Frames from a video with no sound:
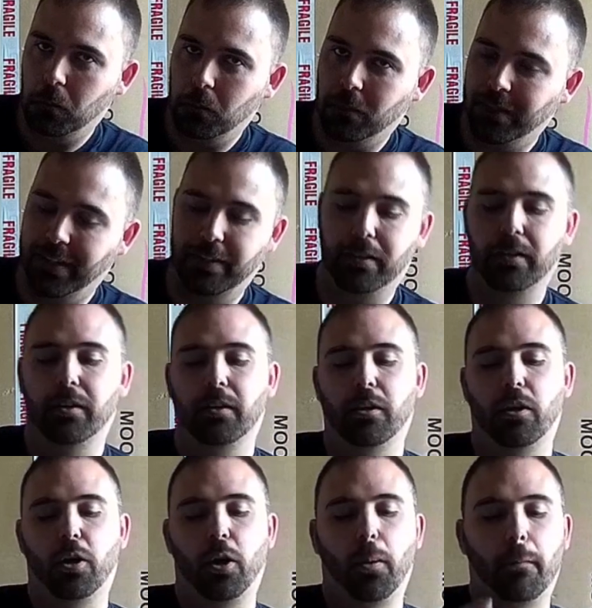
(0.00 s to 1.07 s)
Yeah?
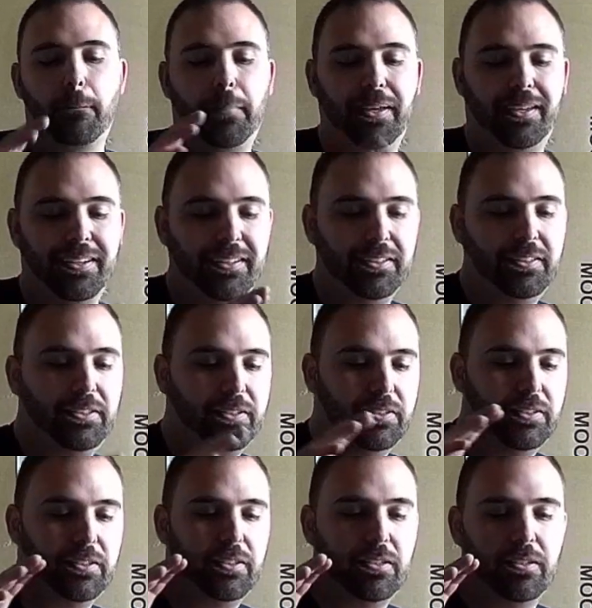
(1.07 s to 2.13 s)

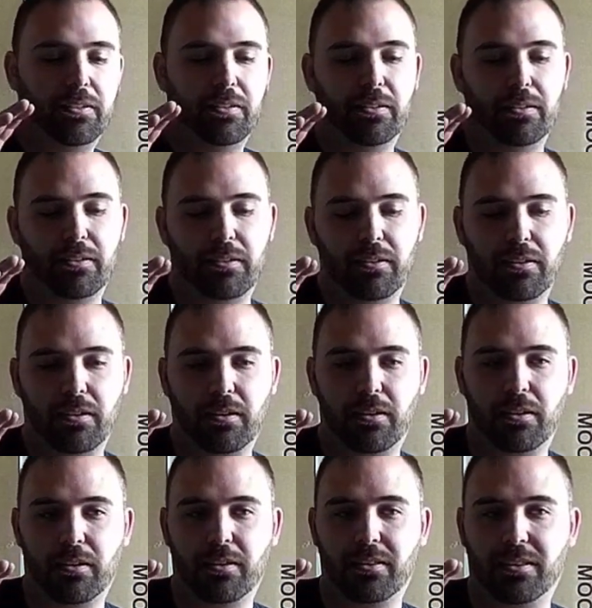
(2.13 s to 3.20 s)
Because
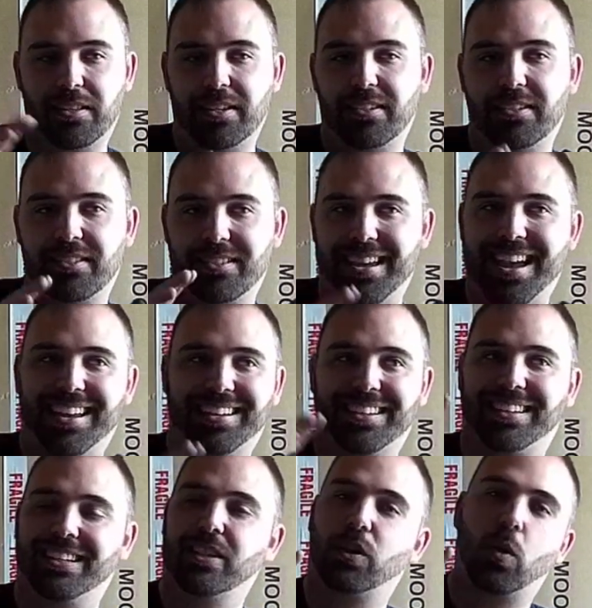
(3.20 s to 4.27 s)
this
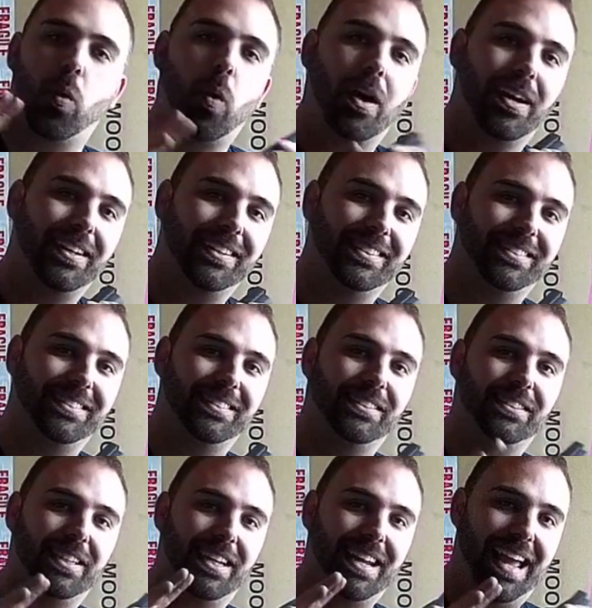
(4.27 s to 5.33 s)
technically quietens
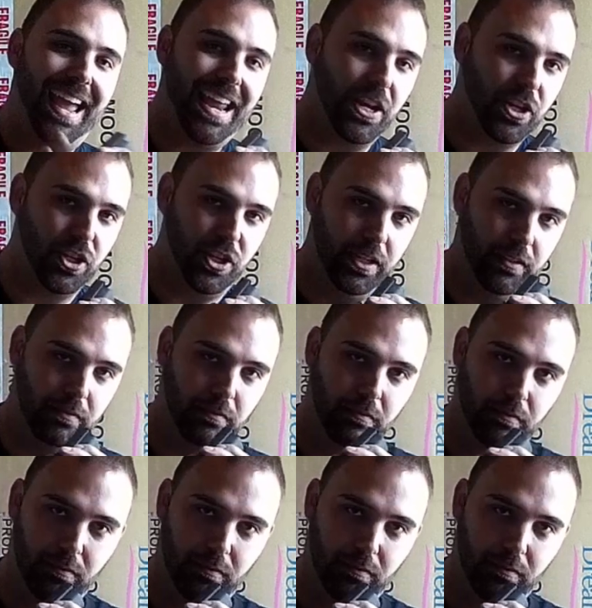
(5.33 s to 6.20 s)
an engine,